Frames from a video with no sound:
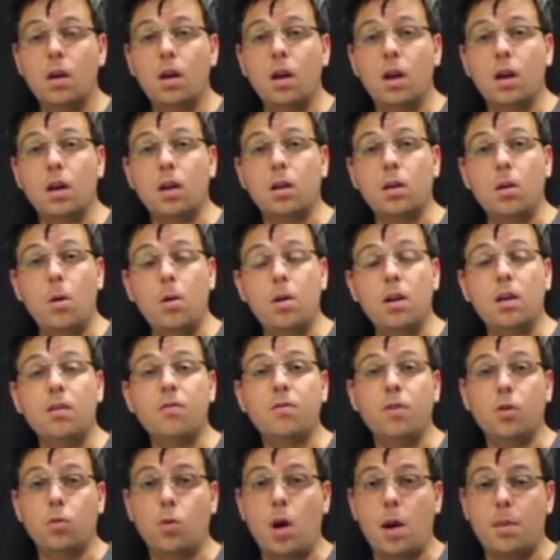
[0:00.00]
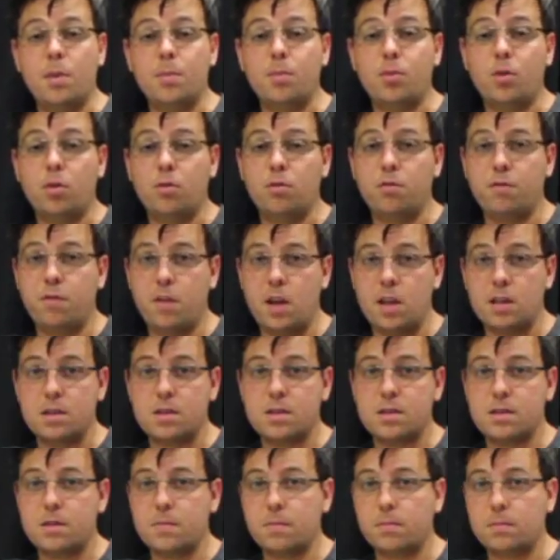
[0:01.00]
including for Rabbit Proof
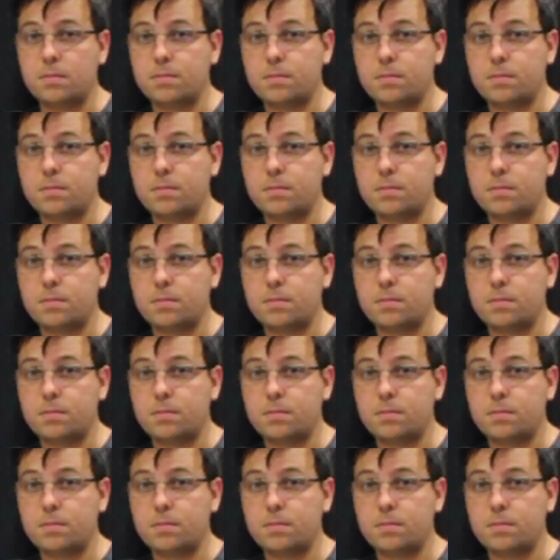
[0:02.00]
Fence.